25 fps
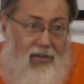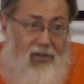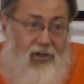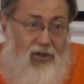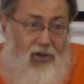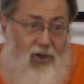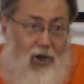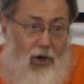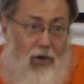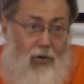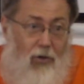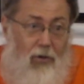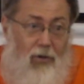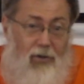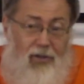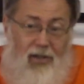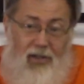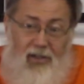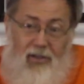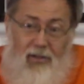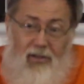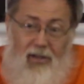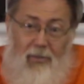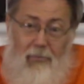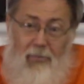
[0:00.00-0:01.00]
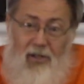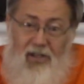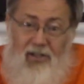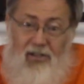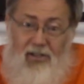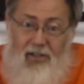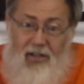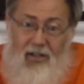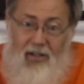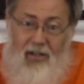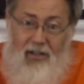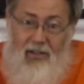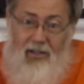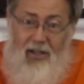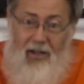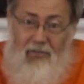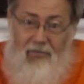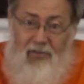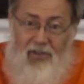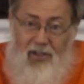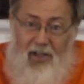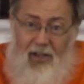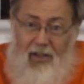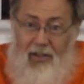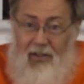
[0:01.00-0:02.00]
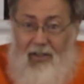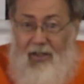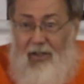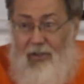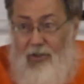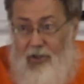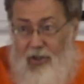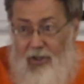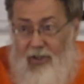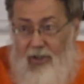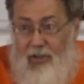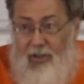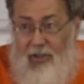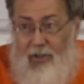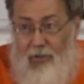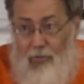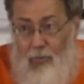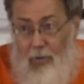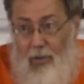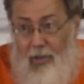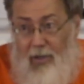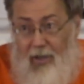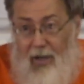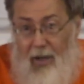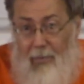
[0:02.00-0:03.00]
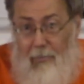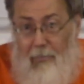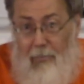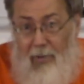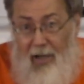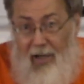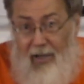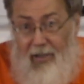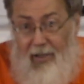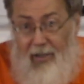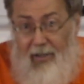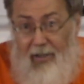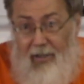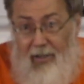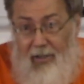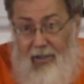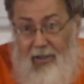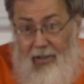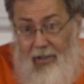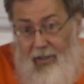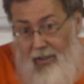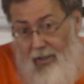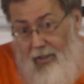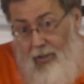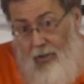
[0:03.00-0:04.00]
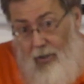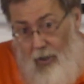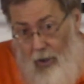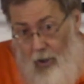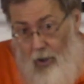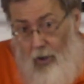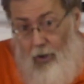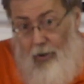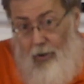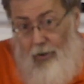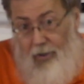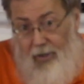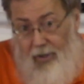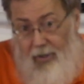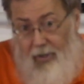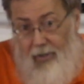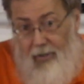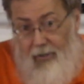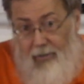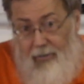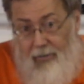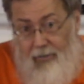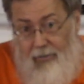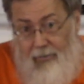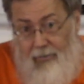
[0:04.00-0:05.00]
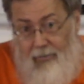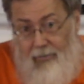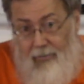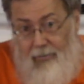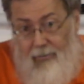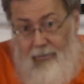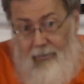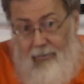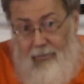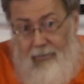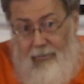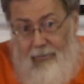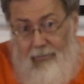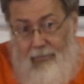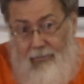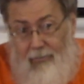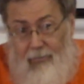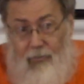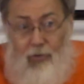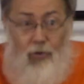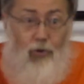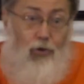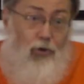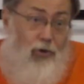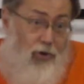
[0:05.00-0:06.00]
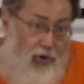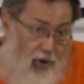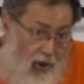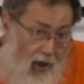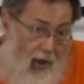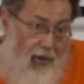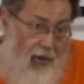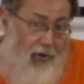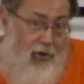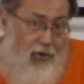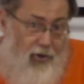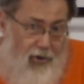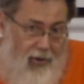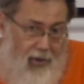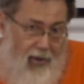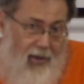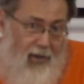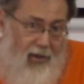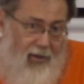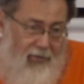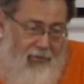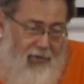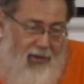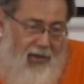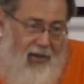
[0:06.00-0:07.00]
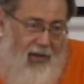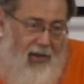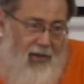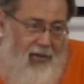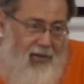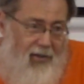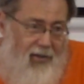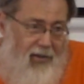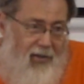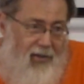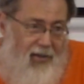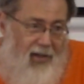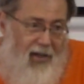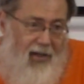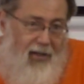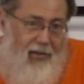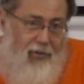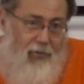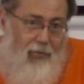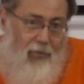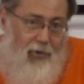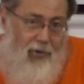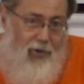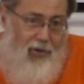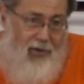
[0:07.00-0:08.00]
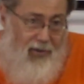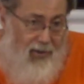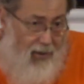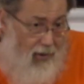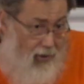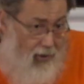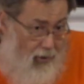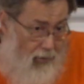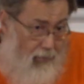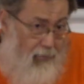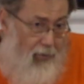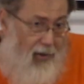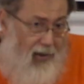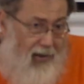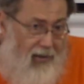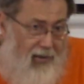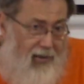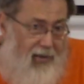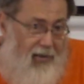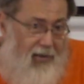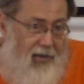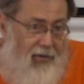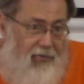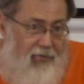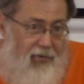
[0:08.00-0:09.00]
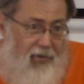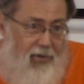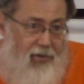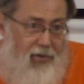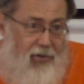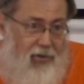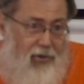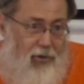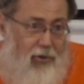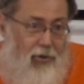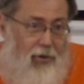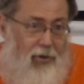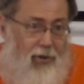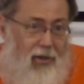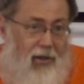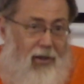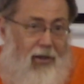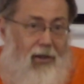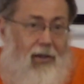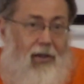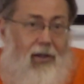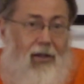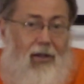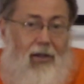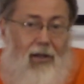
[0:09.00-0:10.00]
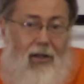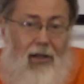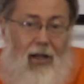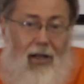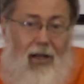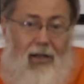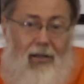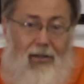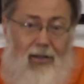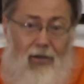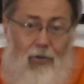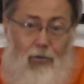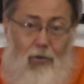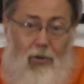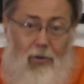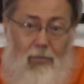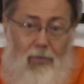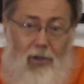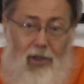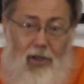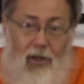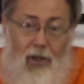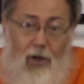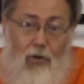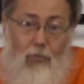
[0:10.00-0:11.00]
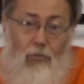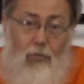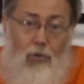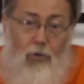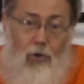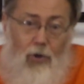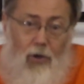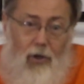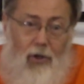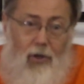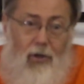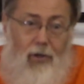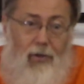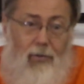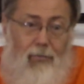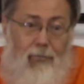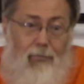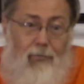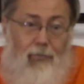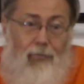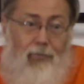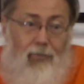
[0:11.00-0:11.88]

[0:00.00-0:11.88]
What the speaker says: is told that the mystics have seen that Jesus will come back in glory to judge the living and the dead, which is a completely different story. Like there will be no more,